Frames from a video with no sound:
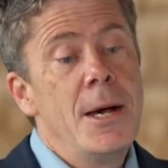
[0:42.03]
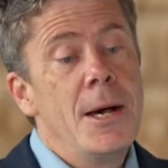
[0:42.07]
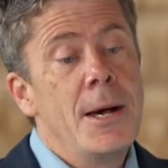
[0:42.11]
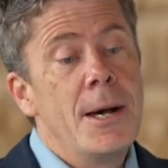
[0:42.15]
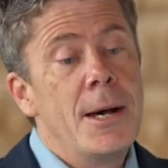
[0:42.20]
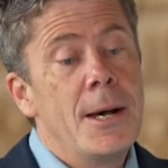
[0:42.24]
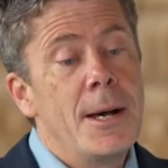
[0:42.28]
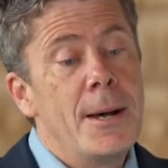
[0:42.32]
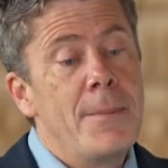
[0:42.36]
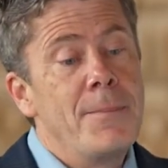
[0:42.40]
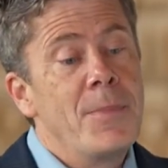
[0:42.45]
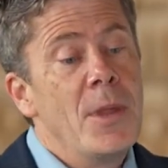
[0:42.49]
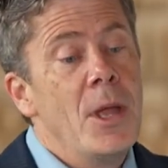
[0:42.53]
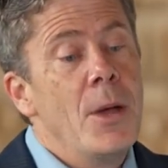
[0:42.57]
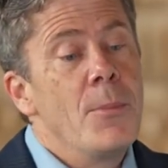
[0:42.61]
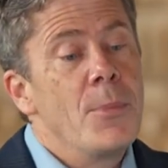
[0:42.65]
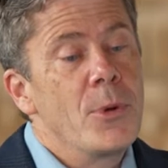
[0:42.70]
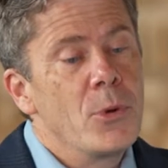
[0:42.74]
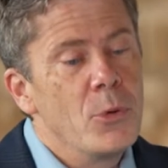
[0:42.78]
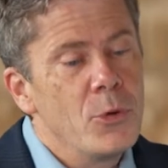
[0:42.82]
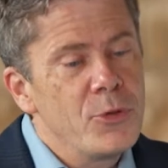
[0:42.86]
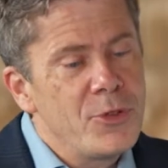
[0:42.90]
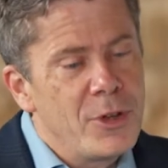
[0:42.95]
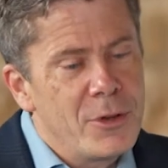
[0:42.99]
Um,
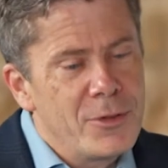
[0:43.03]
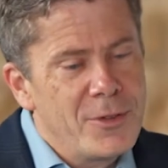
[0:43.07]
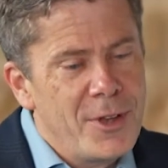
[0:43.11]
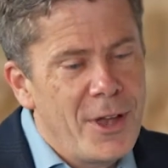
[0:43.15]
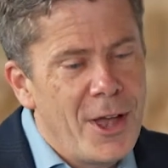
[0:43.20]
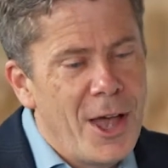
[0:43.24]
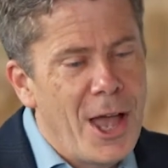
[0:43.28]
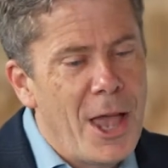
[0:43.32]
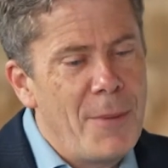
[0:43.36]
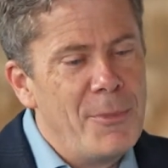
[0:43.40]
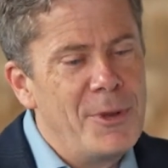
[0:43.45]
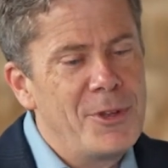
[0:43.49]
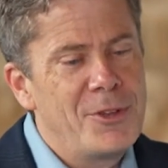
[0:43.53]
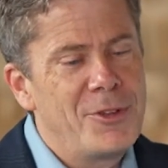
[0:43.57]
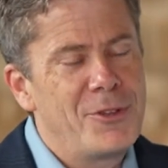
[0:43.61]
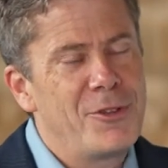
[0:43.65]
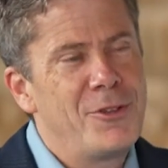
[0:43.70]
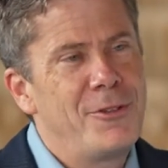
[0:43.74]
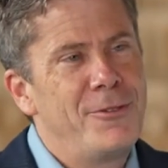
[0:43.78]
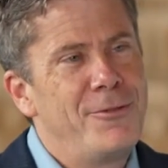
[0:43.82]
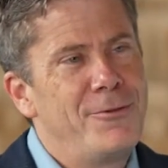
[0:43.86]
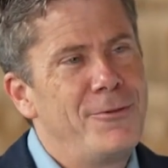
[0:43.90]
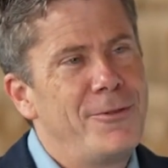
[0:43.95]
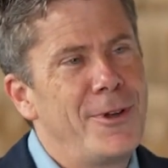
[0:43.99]
but also time is such
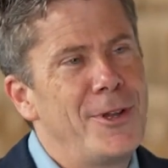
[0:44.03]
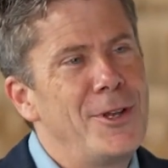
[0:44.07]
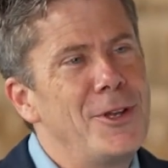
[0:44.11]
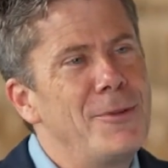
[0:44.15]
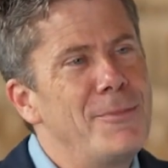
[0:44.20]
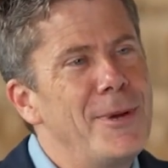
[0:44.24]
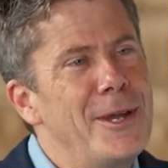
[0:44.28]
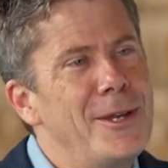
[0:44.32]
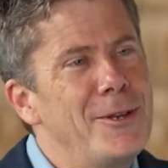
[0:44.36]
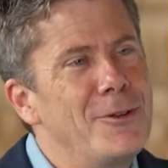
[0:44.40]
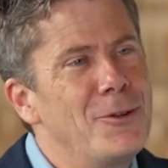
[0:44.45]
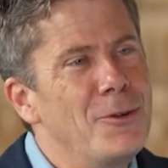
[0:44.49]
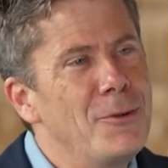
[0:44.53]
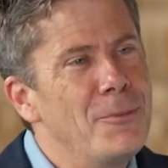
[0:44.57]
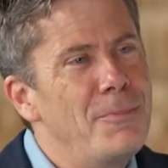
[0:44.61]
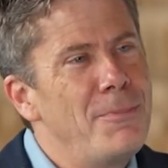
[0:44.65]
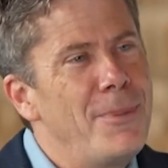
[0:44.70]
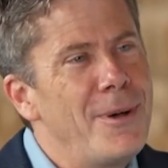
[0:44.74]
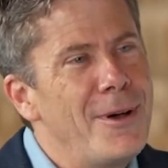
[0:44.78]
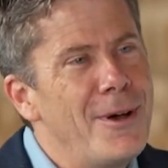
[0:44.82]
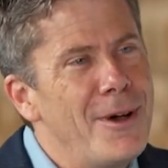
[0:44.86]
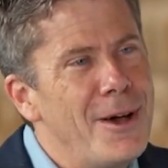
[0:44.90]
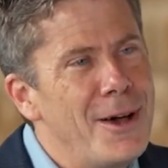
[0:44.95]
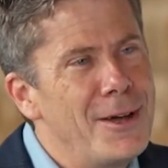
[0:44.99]
a fundamental
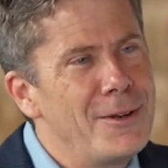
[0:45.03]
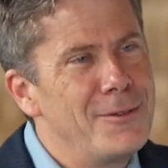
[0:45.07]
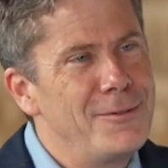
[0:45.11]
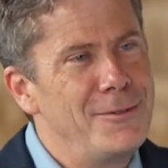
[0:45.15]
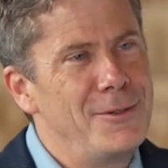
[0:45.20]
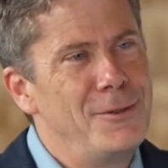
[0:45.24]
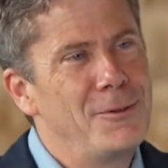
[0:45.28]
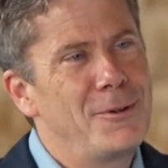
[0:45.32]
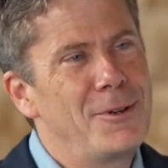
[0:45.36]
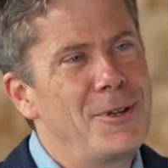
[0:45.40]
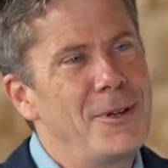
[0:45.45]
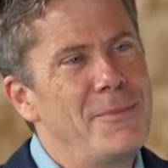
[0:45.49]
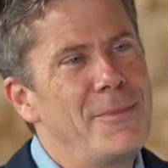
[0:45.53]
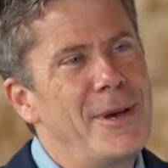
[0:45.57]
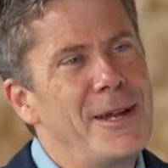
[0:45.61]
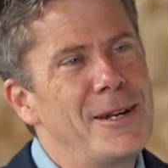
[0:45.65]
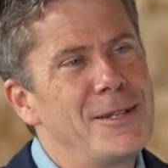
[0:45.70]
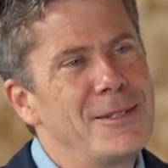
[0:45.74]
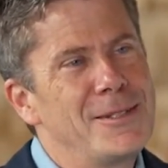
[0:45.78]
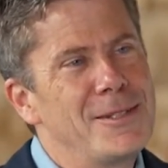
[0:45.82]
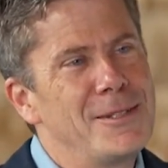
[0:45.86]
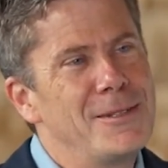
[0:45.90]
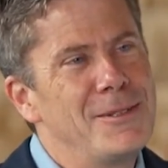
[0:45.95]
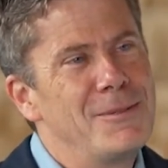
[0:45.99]
part of nuclear
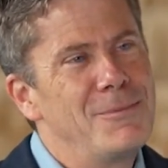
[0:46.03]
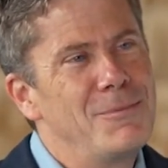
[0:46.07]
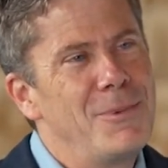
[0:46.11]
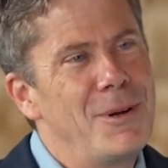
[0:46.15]
medicine.